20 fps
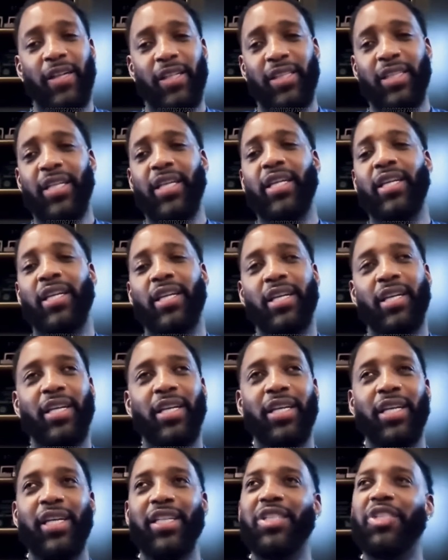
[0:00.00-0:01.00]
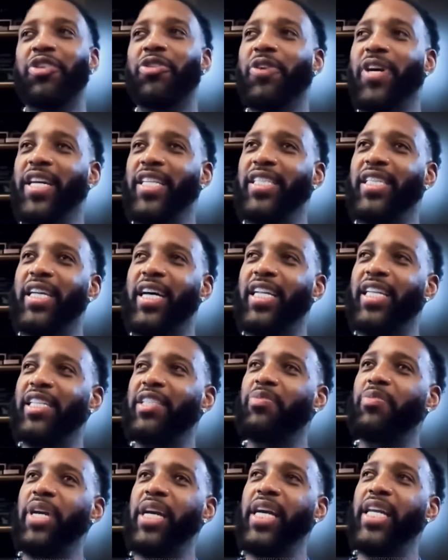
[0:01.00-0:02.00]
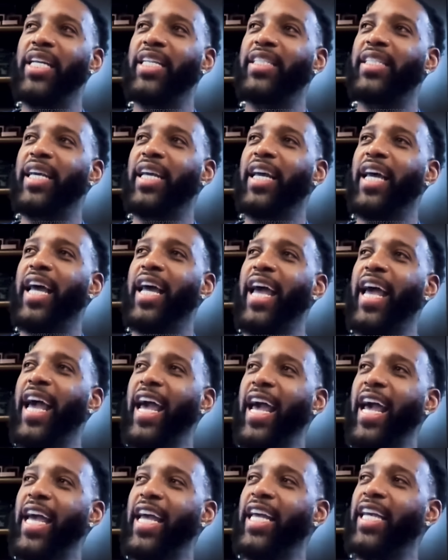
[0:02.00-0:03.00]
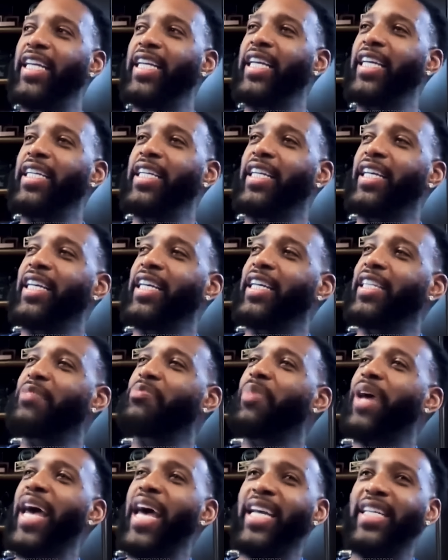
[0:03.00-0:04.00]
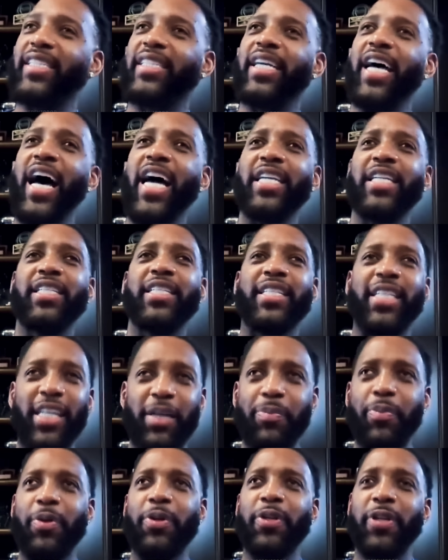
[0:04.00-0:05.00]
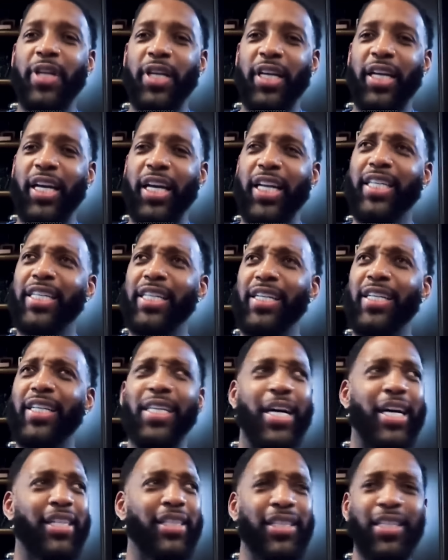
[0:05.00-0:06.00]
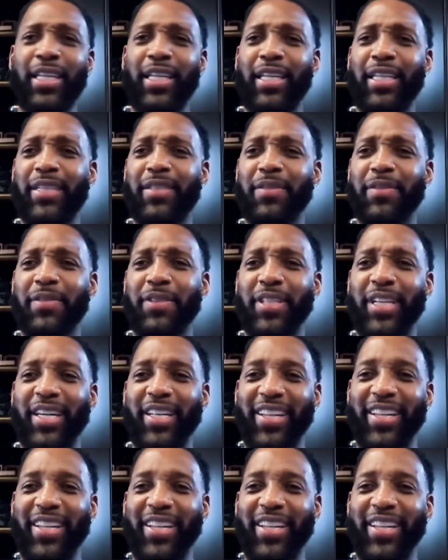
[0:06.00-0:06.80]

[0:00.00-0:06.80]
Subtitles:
because it's crazy that this man is at his bag has gotten deeper in year 19.